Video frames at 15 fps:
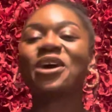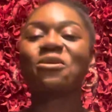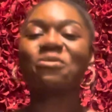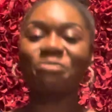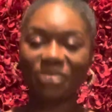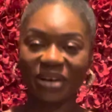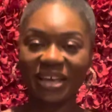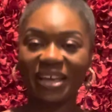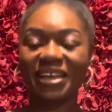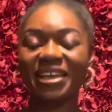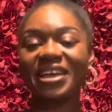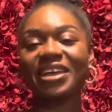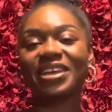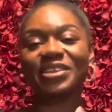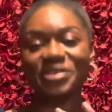
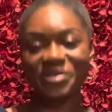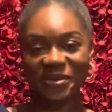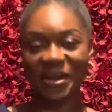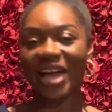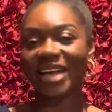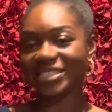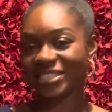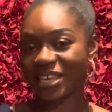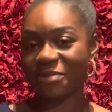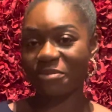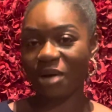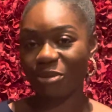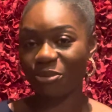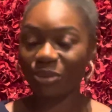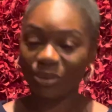but you guys get
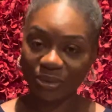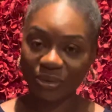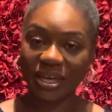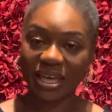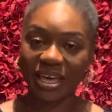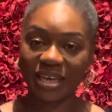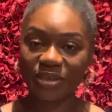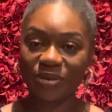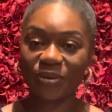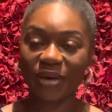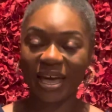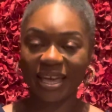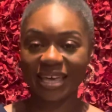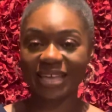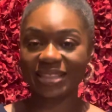my point and you
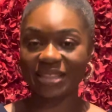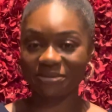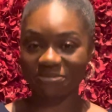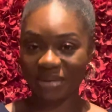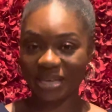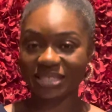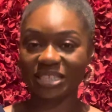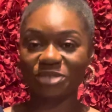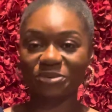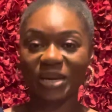can get the message.